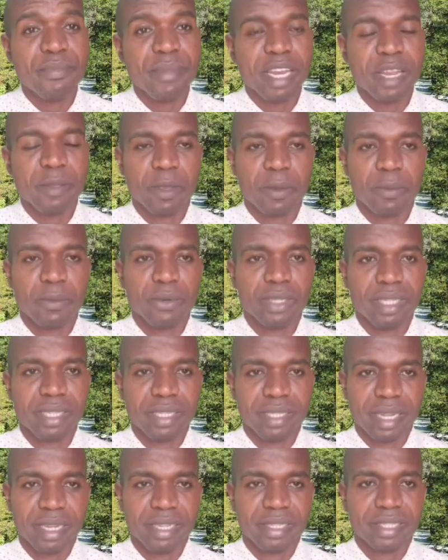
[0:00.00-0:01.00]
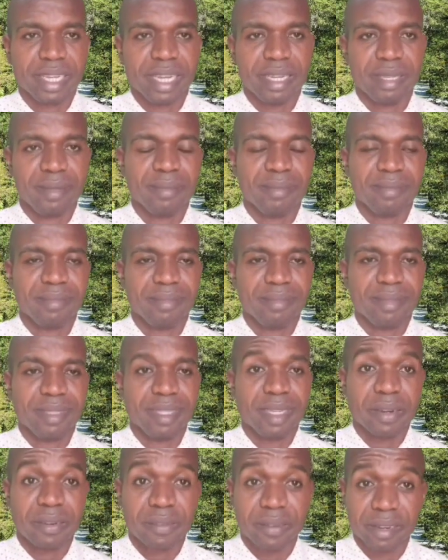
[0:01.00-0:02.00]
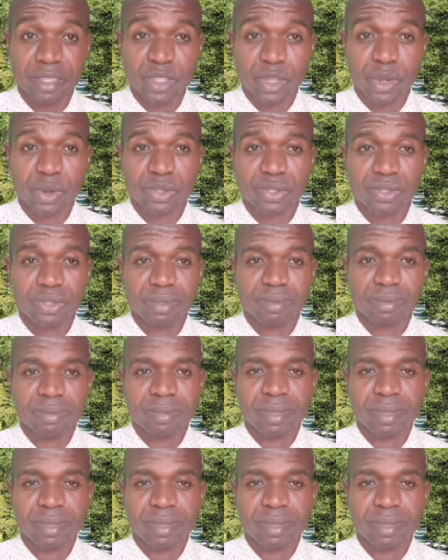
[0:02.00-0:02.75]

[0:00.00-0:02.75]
many people this end time. Result.